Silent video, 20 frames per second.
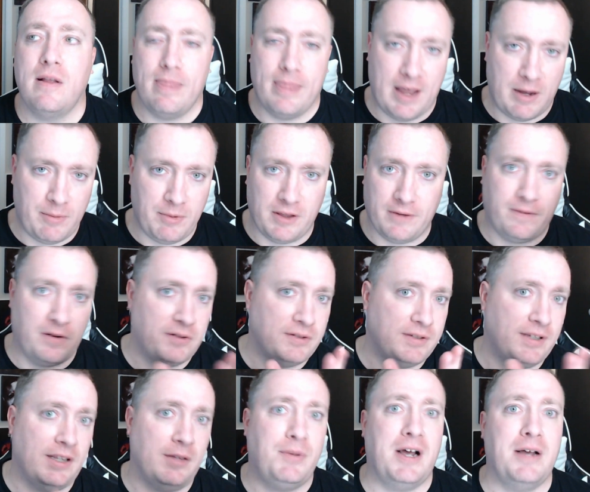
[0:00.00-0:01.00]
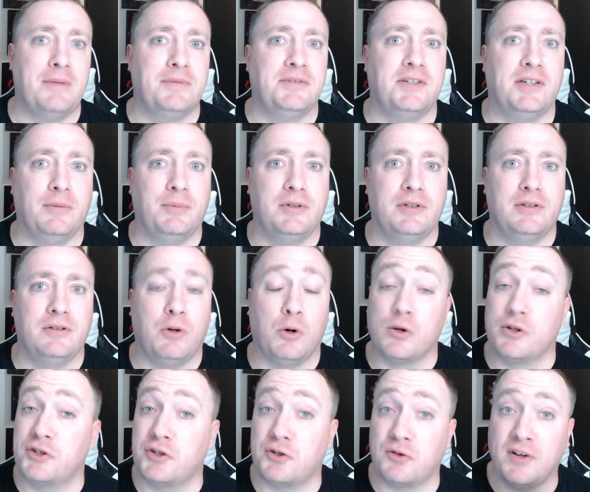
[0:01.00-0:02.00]
That'll be the first thing that pops up.
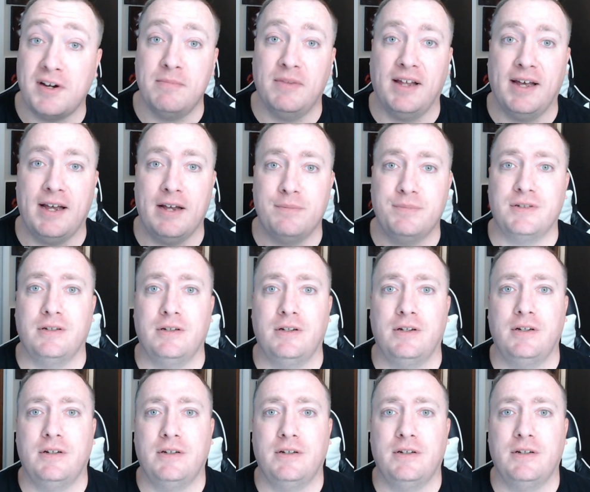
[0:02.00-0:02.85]
Or Streamlabs.